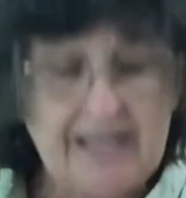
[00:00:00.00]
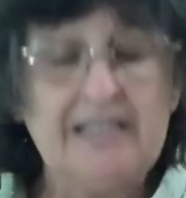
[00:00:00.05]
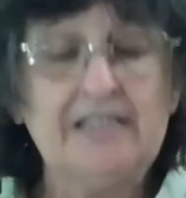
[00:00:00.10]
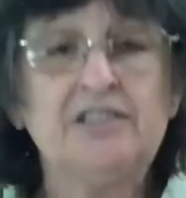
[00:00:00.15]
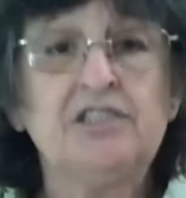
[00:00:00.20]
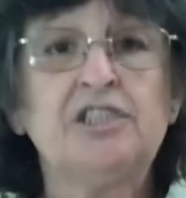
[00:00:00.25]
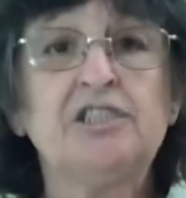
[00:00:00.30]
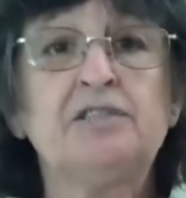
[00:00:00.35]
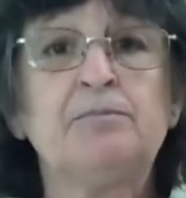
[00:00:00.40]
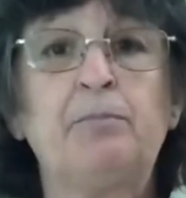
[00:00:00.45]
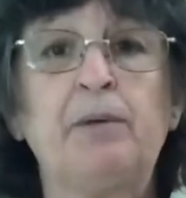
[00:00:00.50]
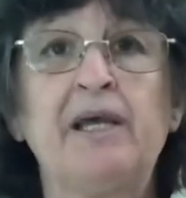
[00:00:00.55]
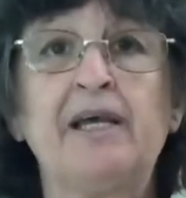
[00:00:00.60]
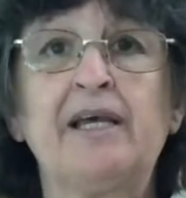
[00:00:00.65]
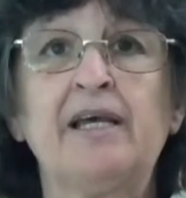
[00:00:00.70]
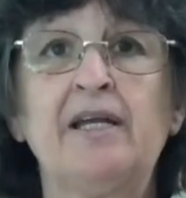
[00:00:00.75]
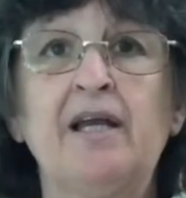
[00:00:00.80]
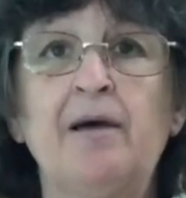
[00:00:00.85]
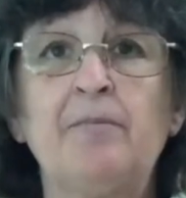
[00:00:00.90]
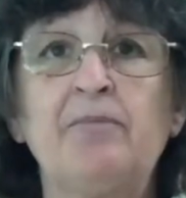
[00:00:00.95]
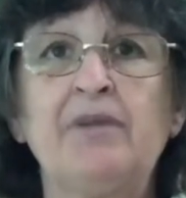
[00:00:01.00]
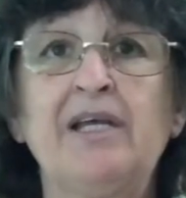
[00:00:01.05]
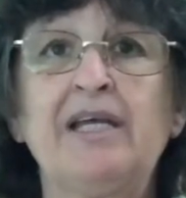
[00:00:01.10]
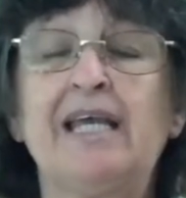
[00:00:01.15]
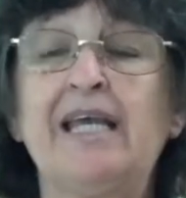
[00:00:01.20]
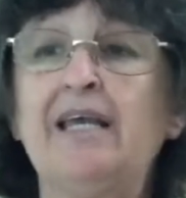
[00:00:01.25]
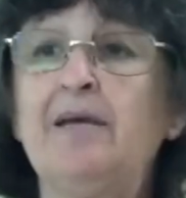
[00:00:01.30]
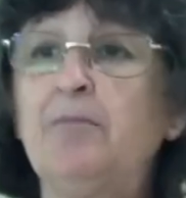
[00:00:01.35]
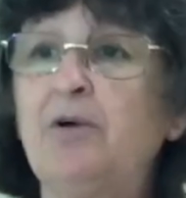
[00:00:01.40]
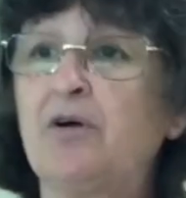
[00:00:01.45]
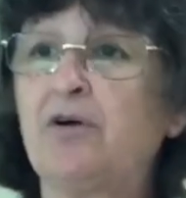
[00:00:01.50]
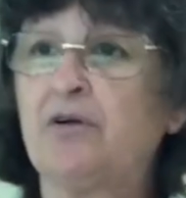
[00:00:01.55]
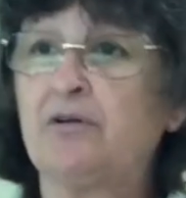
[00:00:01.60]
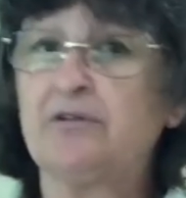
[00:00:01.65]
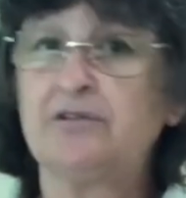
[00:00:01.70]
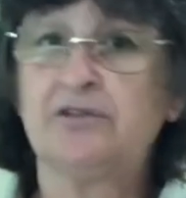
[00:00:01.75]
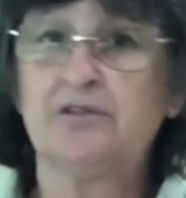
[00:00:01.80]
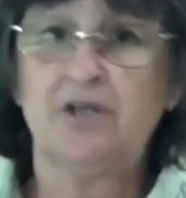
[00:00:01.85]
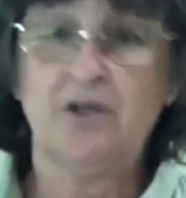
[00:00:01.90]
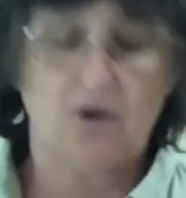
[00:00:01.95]
He's just picking up the
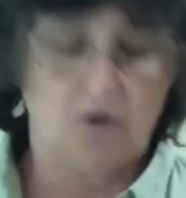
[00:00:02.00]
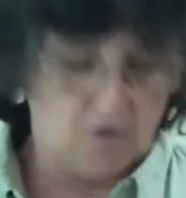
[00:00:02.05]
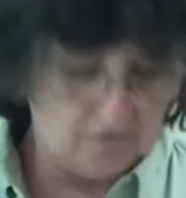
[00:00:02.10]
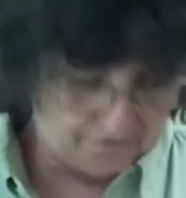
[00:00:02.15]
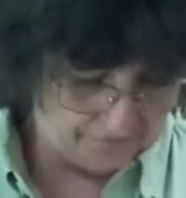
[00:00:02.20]
chemicals or